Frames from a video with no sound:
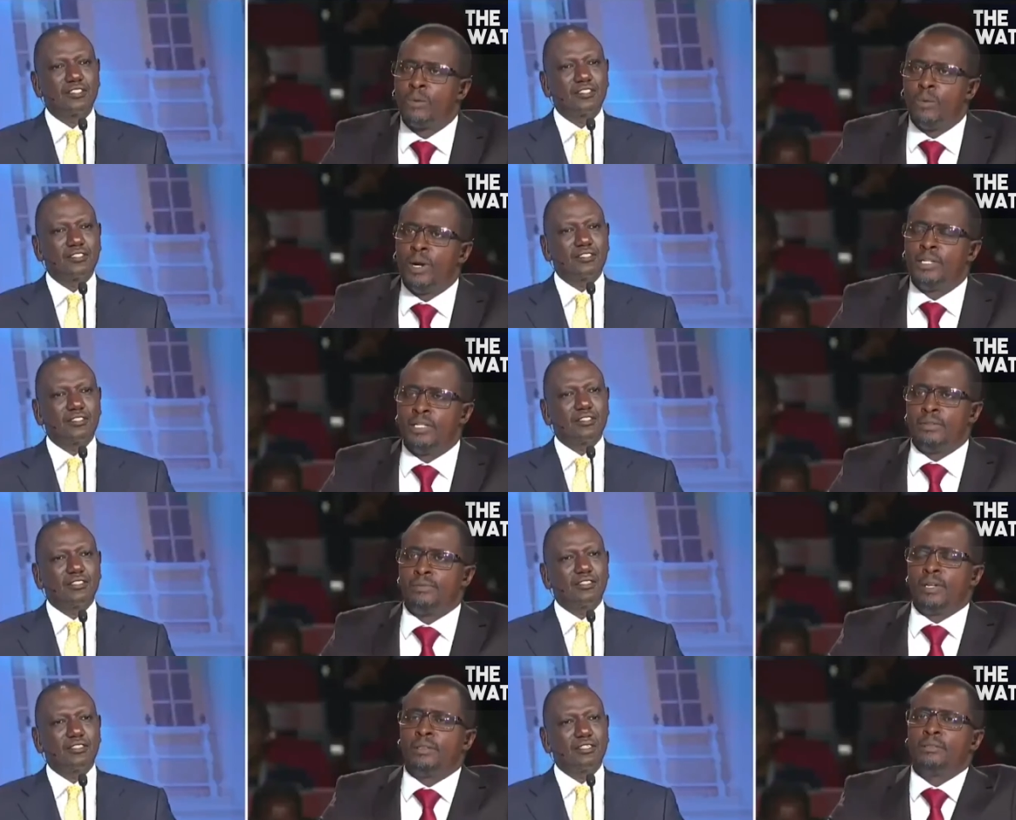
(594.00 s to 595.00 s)
Speaker 1: Why did it
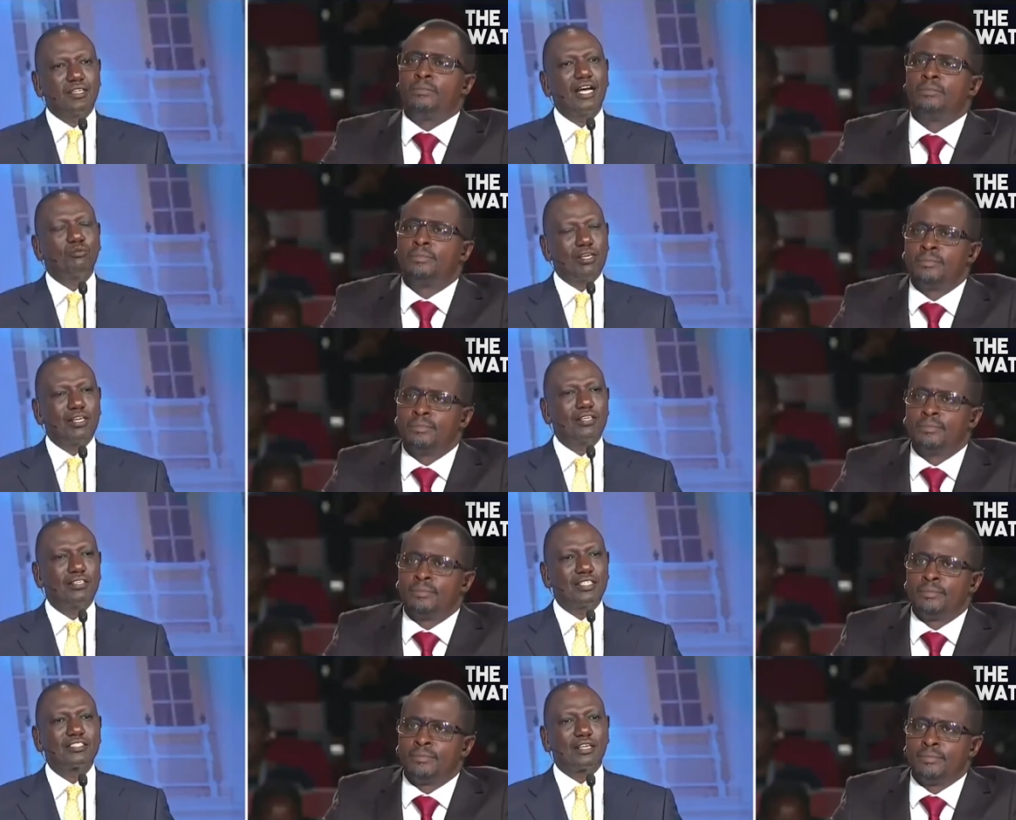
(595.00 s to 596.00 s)
fail?
Speaker 2: I will.
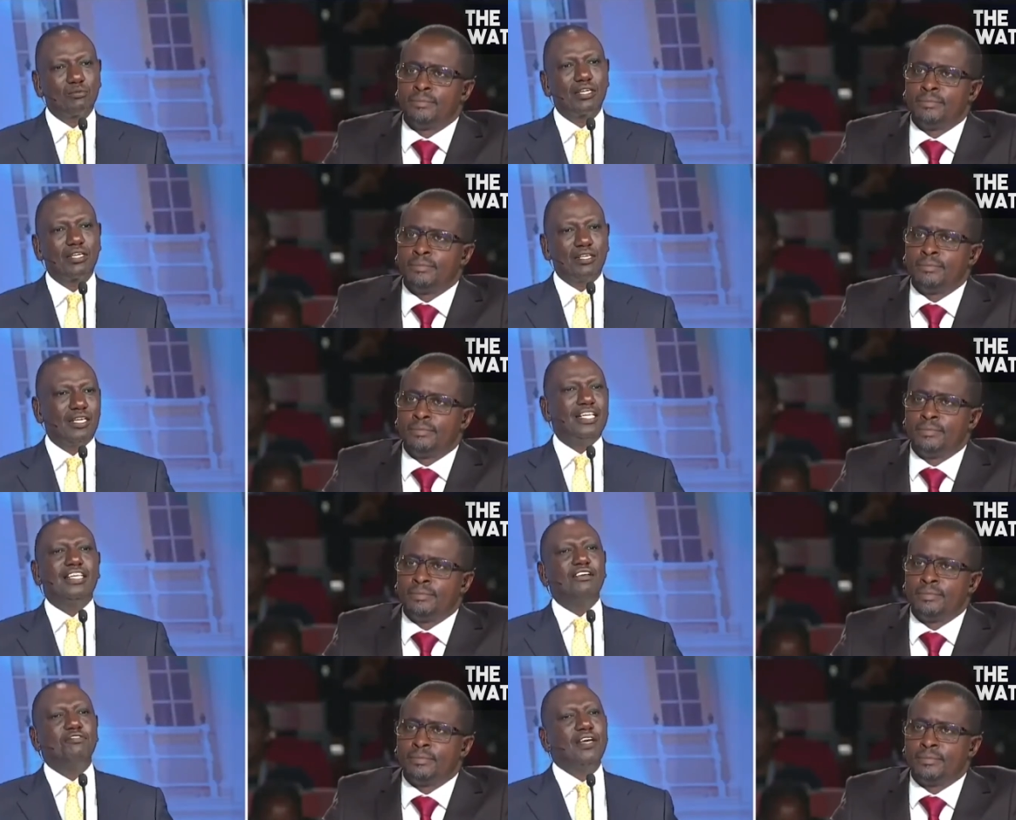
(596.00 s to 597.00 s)
Yes, I will. It
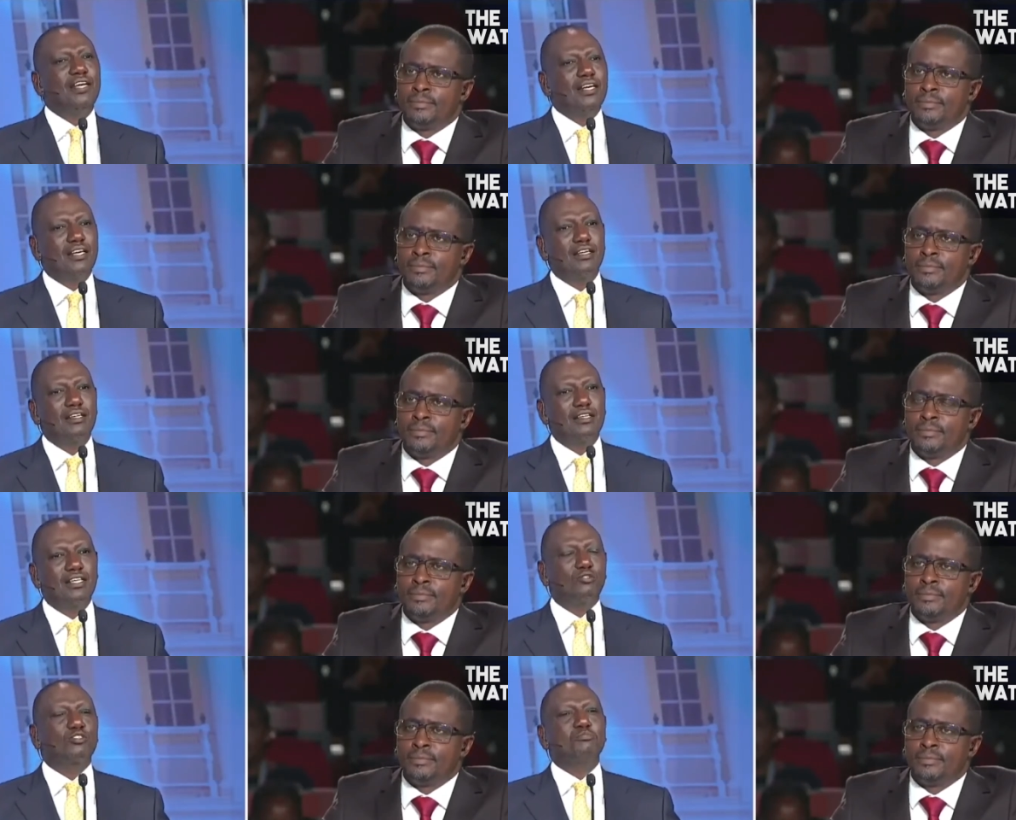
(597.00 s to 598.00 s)
didn't fail.
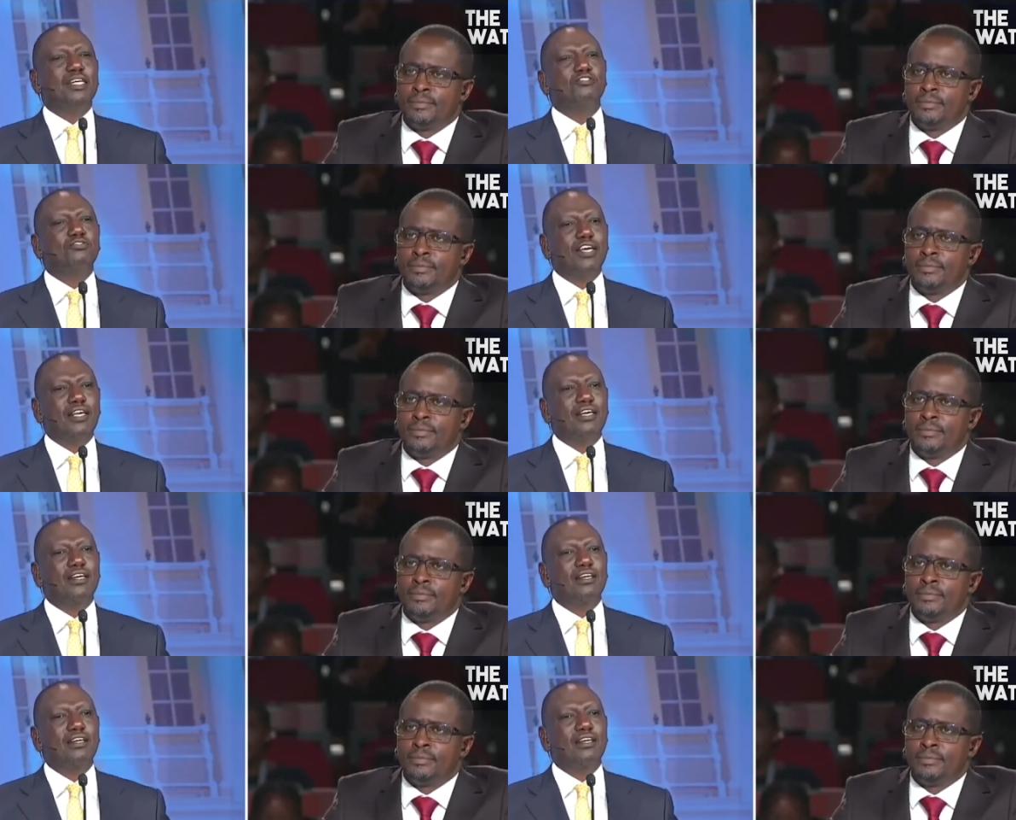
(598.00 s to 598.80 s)
It was meant to fail.